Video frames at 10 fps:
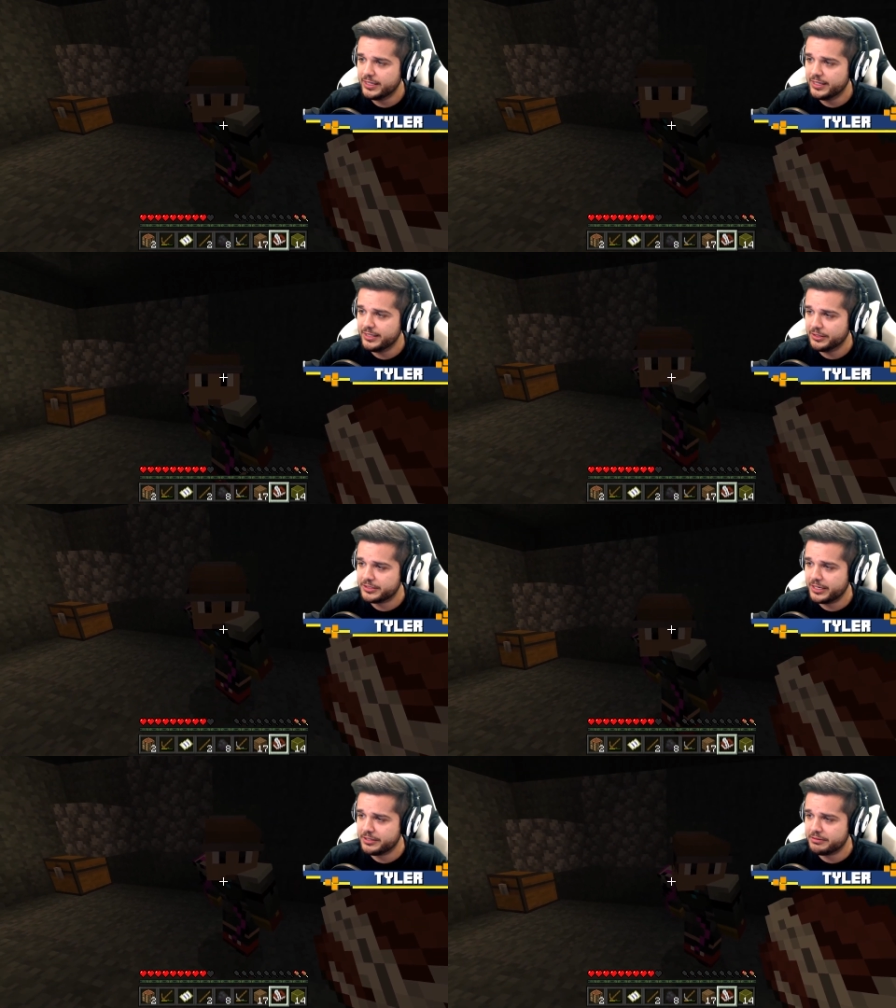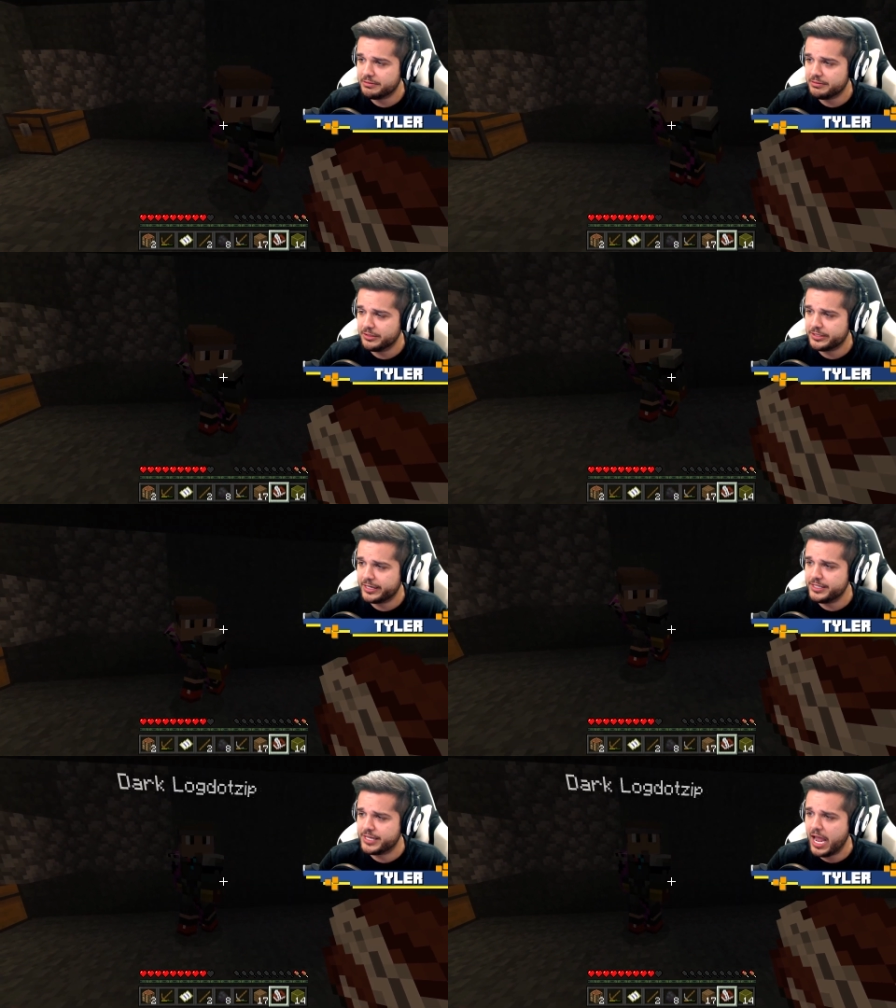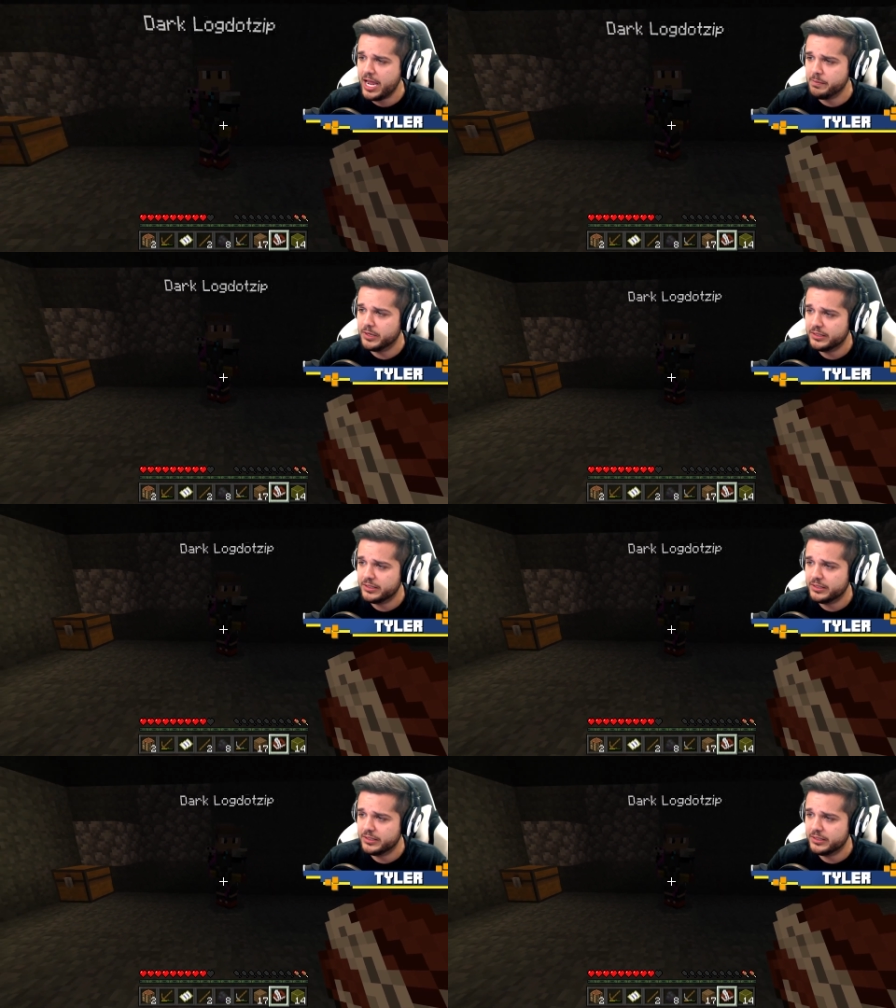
Looks like looks like he's game.